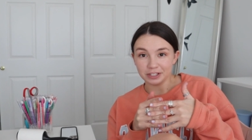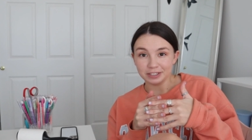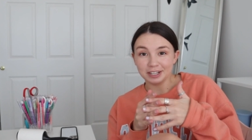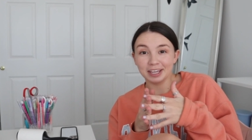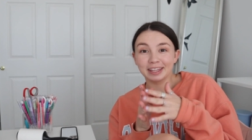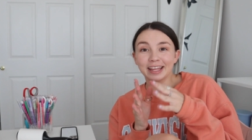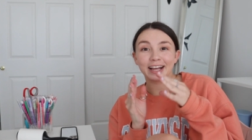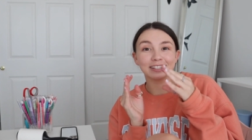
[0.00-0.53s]

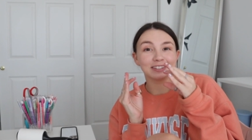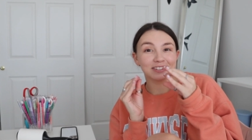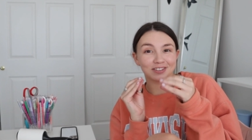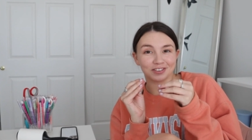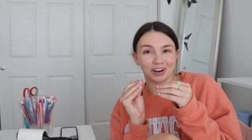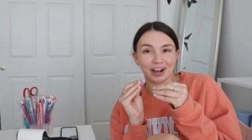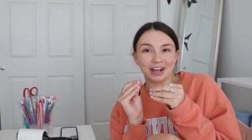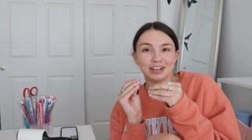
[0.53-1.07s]
into that
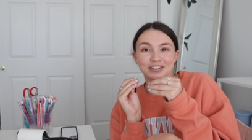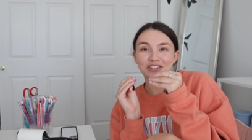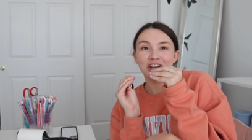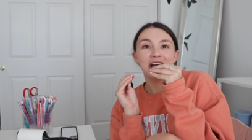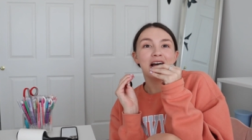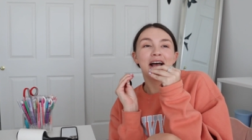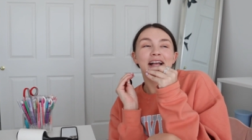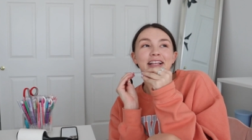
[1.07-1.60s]
strange
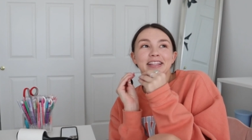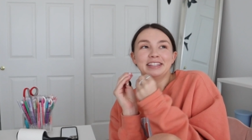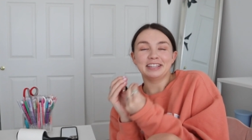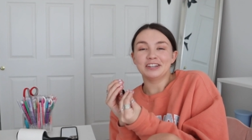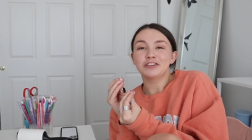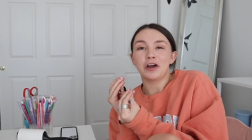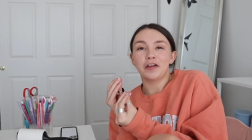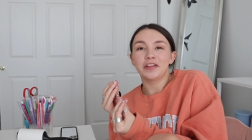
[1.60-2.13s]

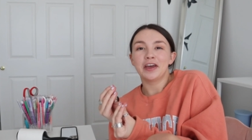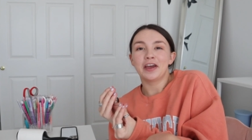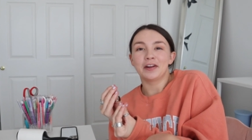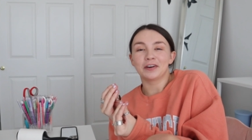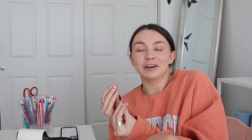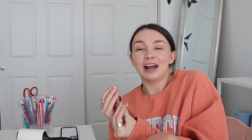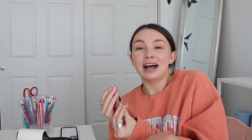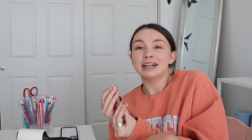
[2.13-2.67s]
niche on the
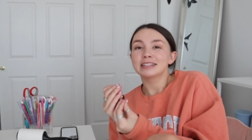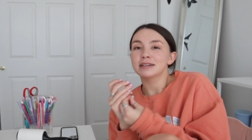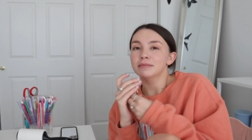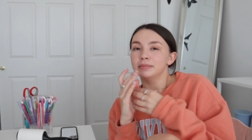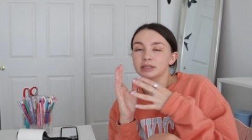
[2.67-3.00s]
internet.